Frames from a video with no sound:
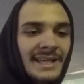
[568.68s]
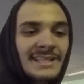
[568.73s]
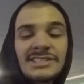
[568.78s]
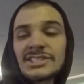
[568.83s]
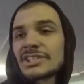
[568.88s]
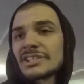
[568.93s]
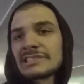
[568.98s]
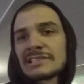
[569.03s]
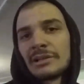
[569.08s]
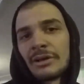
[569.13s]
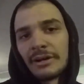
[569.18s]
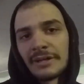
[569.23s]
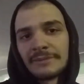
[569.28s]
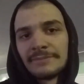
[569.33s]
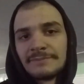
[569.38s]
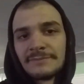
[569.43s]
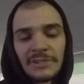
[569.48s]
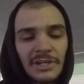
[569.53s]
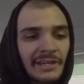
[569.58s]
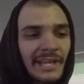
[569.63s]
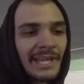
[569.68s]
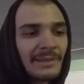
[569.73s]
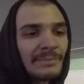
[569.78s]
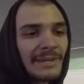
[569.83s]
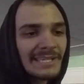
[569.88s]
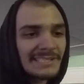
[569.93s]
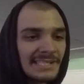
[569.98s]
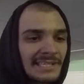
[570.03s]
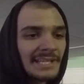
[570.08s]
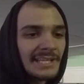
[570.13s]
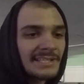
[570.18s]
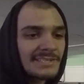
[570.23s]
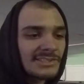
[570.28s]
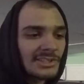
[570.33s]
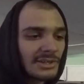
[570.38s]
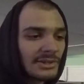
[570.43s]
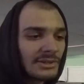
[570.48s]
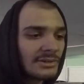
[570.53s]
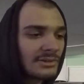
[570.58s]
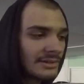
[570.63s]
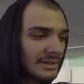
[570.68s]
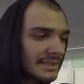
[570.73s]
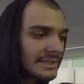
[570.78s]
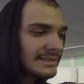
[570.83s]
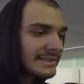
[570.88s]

It's just long, okay, basically. So